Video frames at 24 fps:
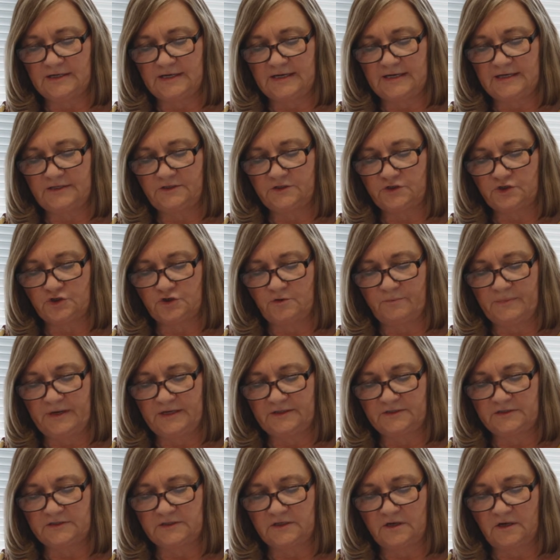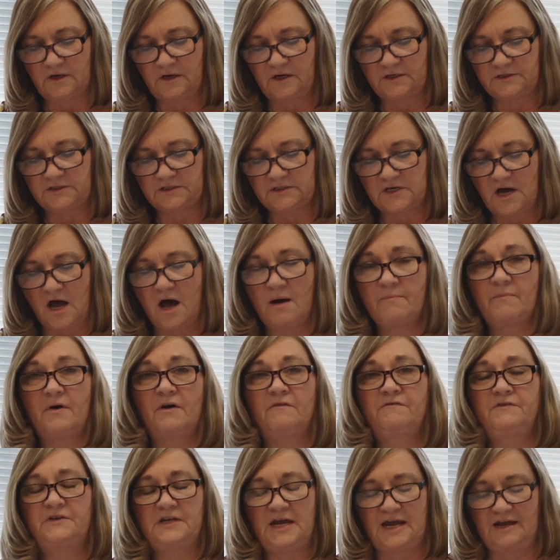instruments, a psalm
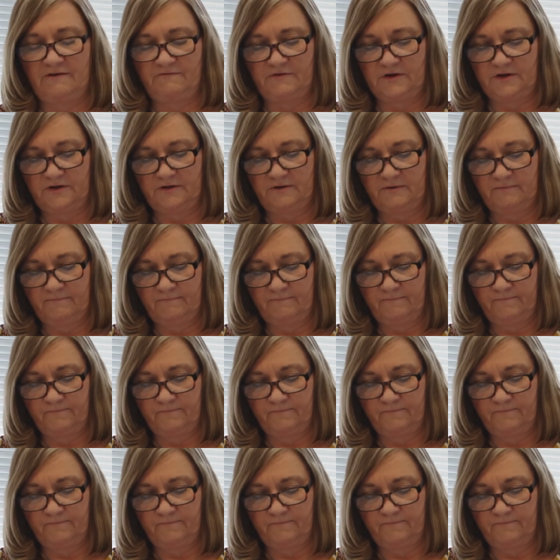of David.